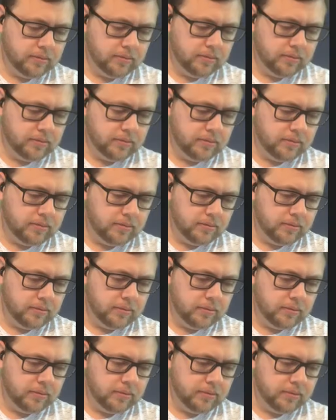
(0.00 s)

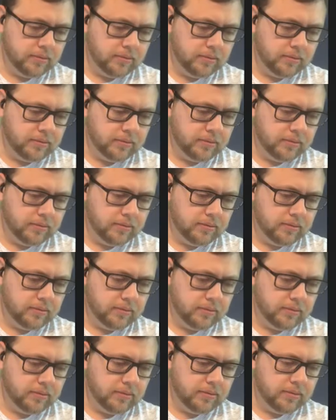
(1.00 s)

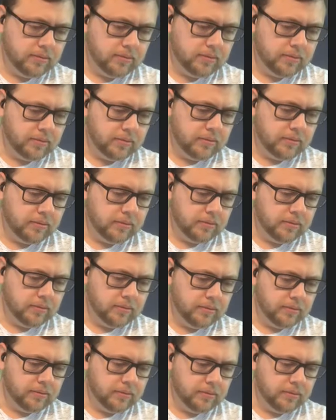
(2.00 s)
Nobody speaks.